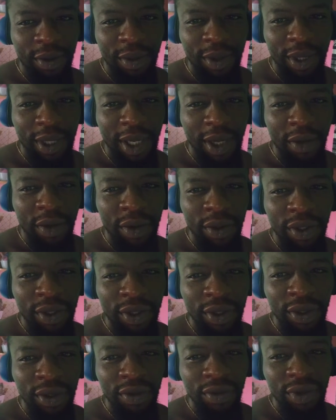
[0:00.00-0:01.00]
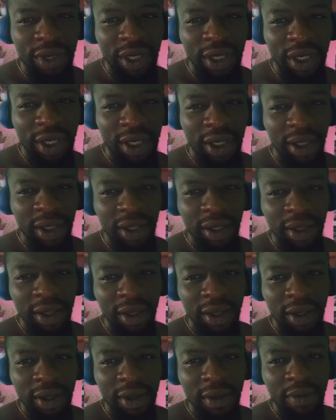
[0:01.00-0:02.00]
But I wasn't ready
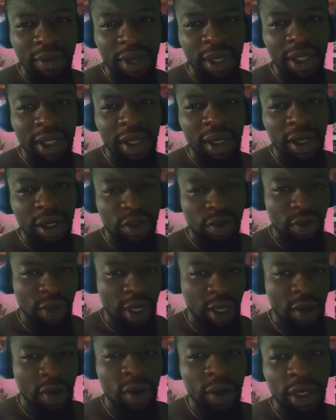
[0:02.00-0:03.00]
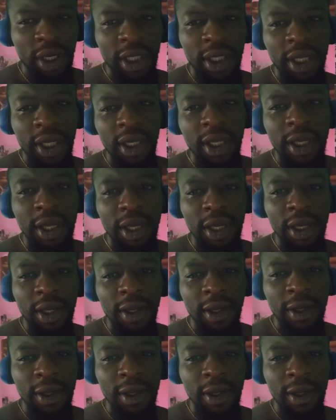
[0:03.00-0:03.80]
mentally to get connected here,